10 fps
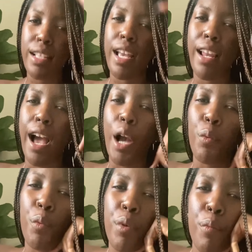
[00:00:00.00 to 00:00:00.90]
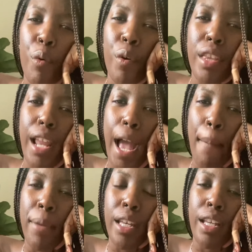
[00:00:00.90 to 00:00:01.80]
and I will be more than
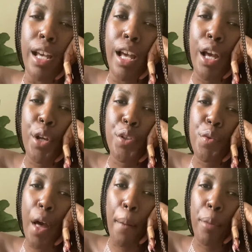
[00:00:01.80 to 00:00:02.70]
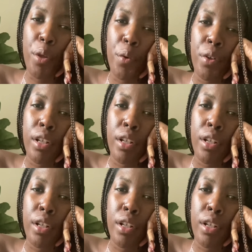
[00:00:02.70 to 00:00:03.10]
happy to help you